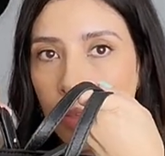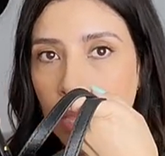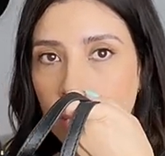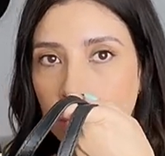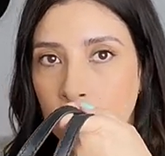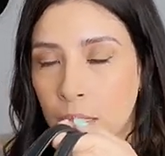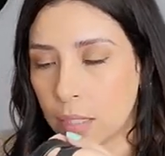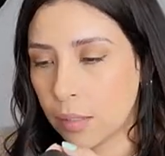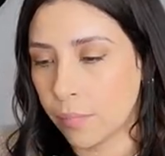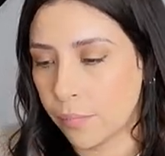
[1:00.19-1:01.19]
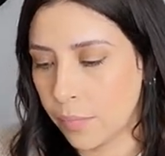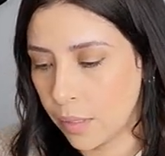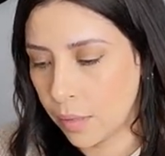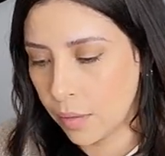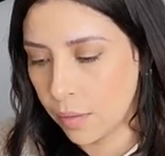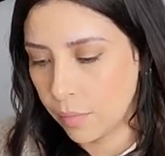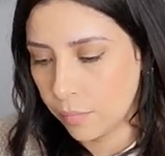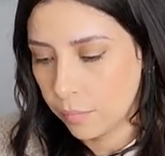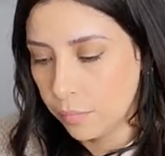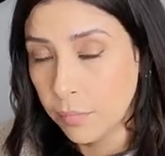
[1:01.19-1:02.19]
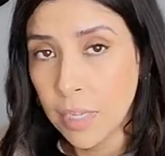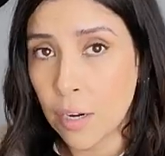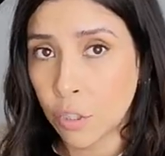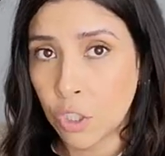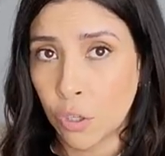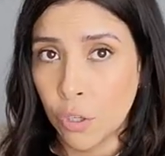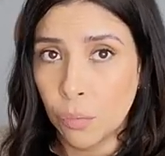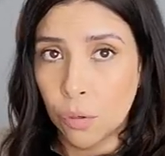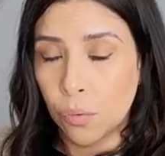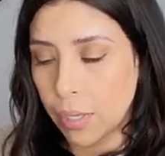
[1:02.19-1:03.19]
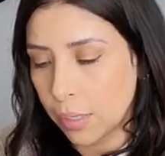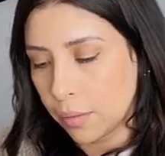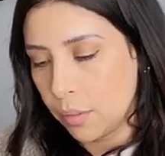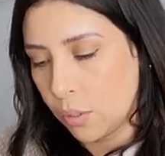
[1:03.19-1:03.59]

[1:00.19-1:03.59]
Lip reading: these, then I'll show you real quick.